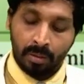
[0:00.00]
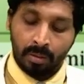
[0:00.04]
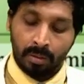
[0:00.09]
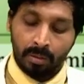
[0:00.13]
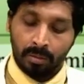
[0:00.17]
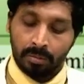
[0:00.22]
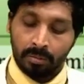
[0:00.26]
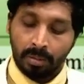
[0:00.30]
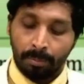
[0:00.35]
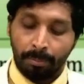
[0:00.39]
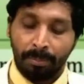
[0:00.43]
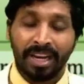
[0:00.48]

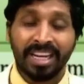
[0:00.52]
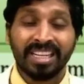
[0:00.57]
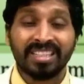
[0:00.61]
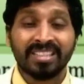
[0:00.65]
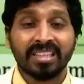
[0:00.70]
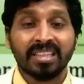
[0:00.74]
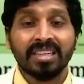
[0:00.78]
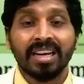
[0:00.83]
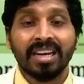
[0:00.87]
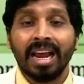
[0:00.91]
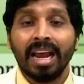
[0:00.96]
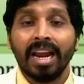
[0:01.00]
The
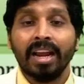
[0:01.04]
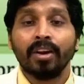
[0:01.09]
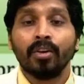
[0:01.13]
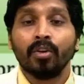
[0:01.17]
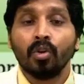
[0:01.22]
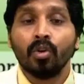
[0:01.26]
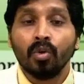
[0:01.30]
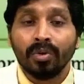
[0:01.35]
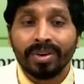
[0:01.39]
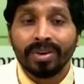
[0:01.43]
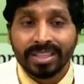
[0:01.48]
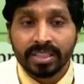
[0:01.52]
patient had
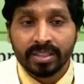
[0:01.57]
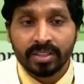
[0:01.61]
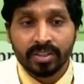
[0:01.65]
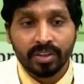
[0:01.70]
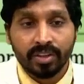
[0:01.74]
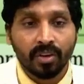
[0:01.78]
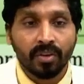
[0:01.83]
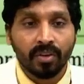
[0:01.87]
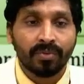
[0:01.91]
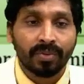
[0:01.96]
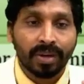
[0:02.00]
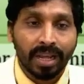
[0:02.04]
no history
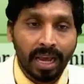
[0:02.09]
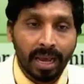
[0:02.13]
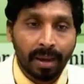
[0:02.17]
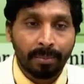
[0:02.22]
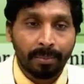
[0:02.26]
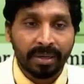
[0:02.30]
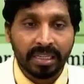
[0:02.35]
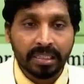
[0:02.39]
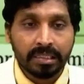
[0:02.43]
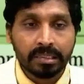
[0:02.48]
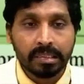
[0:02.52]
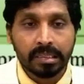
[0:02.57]
of
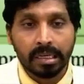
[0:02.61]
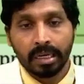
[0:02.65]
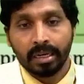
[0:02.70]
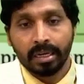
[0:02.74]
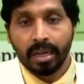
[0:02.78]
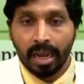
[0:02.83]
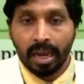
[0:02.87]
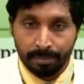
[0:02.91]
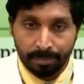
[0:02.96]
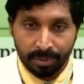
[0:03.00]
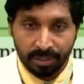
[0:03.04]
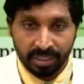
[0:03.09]
diabetes and
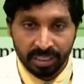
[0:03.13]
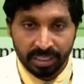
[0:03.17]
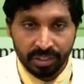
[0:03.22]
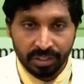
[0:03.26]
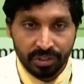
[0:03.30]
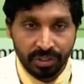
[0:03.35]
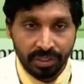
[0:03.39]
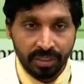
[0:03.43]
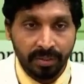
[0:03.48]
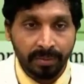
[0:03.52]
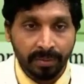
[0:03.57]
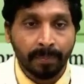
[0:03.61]

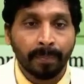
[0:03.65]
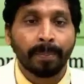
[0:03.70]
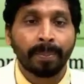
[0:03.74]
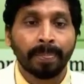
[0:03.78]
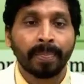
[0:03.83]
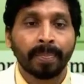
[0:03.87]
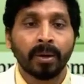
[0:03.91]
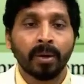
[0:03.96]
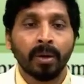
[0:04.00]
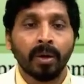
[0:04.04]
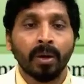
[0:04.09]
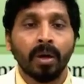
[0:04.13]
hypertension.
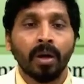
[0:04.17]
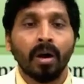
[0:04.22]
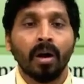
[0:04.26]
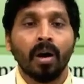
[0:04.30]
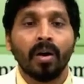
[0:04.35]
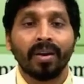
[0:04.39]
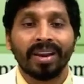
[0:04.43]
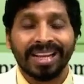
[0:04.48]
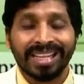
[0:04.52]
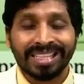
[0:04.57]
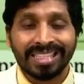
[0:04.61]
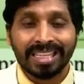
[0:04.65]

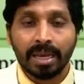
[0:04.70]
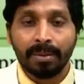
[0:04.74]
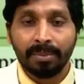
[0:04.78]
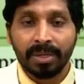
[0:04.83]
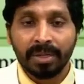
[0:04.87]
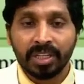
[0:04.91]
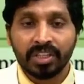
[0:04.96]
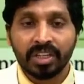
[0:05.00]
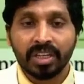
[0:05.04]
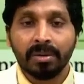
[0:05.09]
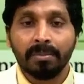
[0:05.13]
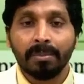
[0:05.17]
On
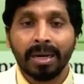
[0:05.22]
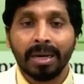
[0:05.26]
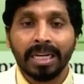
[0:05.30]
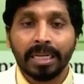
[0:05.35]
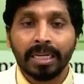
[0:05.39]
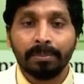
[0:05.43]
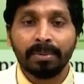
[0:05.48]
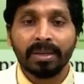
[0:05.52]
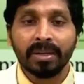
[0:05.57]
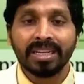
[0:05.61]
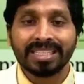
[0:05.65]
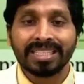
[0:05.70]
examination,
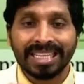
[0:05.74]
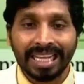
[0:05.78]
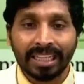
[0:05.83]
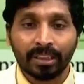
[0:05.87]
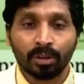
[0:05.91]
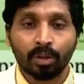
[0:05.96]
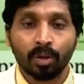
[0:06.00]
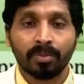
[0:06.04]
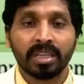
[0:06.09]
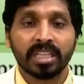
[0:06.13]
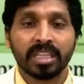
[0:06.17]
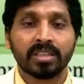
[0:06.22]
multiple
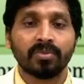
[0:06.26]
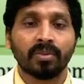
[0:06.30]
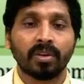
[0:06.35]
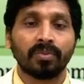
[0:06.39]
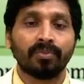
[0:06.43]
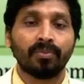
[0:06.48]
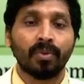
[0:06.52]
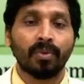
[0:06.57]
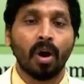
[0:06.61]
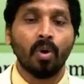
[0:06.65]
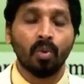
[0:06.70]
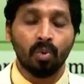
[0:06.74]
xanthomas were
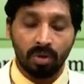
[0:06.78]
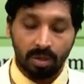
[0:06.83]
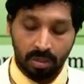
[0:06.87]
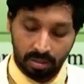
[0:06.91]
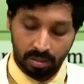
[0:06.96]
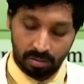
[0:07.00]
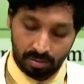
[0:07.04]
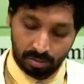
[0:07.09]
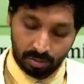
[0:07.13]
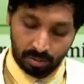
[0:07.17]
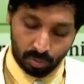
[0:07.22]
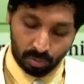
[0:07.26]
found.
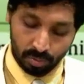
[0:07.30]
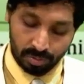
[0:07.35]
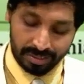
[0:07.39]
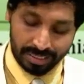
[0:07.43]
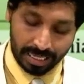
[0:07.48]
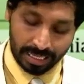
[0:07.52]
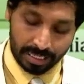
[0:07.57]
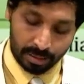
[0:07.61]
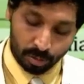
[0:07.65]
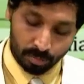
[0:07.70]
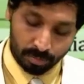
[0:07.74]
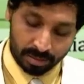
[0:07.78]
So,
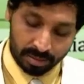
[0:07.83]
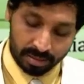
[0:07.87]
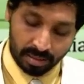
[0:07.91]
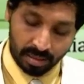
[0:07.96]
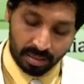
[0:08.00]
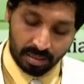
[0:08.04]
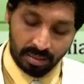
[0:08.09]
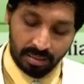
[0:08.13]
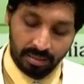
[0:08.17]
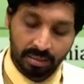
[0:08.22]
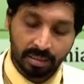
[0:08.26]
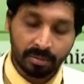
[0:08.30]
xanthomas are
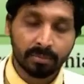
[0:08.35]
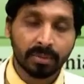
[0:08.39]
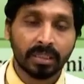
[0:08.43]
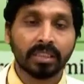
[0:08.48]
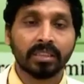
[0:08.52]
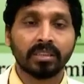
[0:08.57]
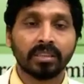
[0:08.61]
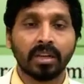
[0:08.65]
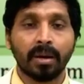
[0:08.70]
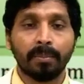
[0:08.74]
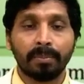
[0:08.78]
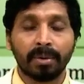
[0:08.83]
nothing
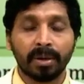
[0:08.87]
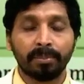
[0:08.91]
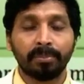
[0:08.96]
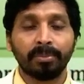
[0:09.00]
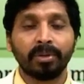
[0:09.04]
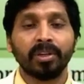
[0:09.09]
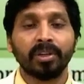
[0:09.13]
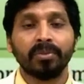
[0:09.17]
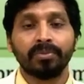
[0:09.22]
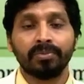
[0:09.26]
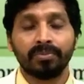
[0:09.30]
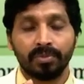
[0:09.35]
but
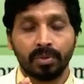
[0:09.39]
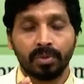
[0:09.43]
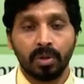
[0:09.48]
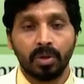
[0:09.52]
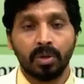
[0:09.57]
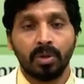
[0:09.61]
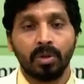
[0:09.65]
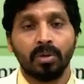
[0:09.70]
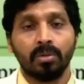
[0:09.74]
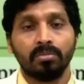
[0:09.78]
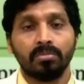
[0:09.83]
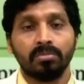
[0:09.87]
abruptive
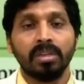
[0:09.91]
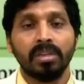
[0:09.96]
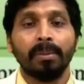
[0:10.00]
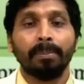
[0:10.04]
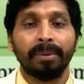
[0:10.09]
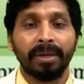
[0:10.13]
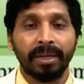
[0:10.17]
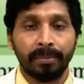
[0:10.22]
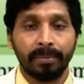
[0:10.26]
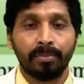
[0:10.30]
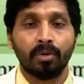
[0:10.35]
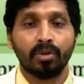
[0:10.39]

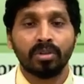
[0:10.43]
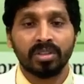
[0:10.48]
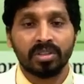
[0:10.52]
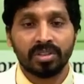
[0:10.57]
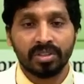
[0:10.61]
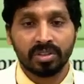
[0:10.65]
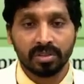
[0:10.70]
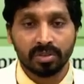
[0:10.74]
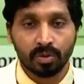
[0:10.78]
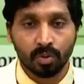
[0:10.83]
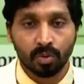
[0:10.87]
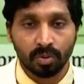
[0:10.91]
lipid
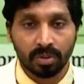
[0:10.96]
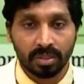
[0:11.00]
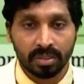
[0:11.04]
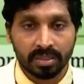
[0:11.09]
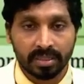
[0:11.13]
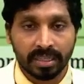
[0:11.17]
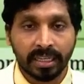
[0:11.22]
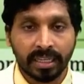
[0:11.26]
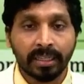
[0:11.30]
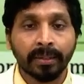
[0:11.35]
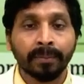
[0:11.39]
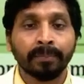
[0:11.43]
depositions over the
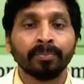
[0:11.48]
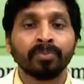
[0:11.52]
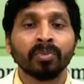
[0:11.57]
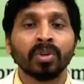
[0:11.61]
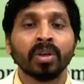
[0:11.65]
skin,